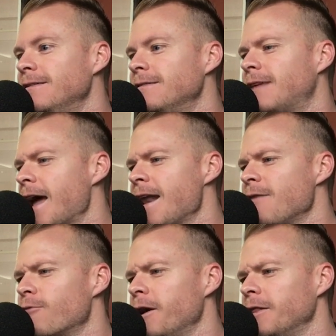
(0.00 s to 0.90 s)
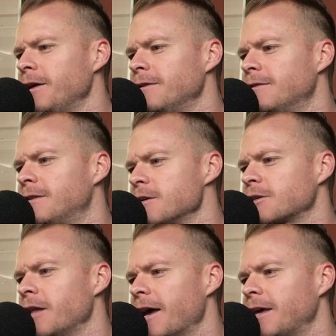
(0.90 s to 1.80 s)
they didn't really
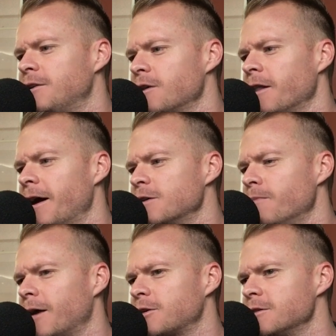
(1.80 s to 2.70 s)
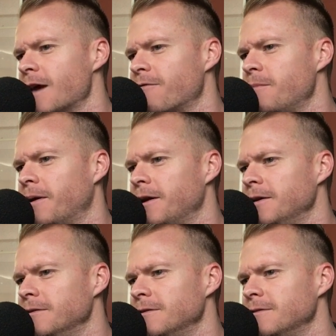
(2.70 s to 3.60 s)
dislike each other as much as
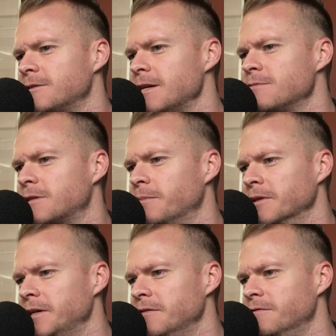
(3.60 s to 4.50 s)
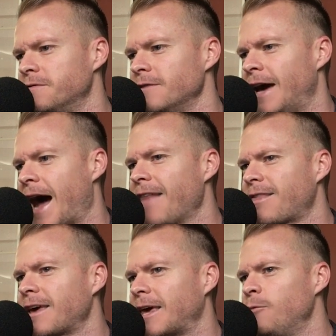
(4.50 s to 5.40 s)
everybody seems to believe. And I
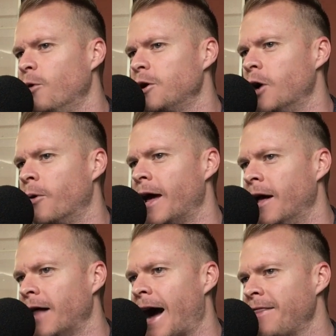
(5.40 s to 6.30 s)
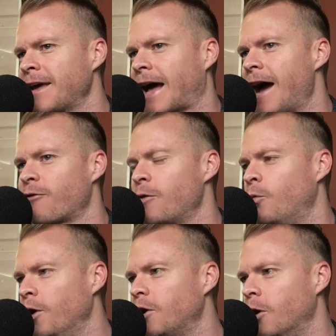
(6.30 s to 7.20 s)
think he would go to I think Kyrie
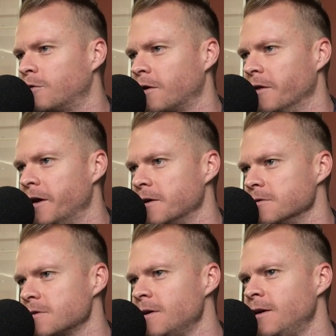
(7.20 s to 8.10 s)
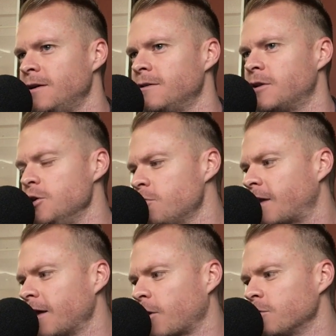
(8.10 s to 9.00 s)
would go to the Lakers. Do you
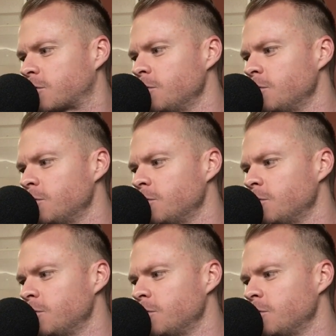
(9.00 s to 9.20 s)
think those two?